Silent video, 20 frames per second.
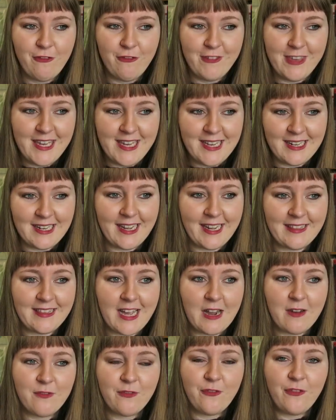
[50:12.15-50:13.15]
feeling
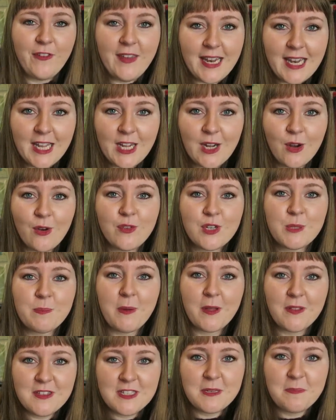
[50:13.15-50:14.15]
of
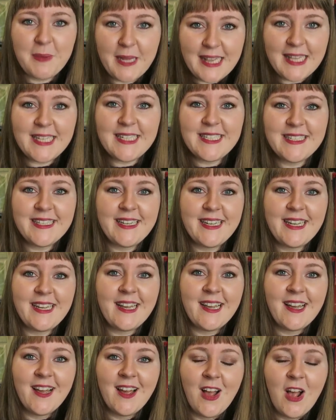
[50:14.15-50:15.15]

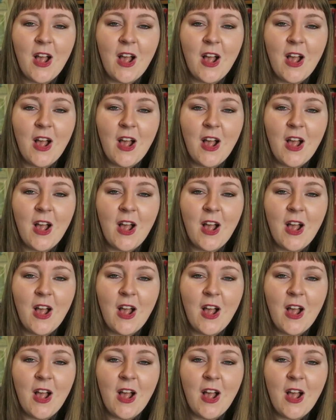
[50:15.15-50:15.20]
responsibility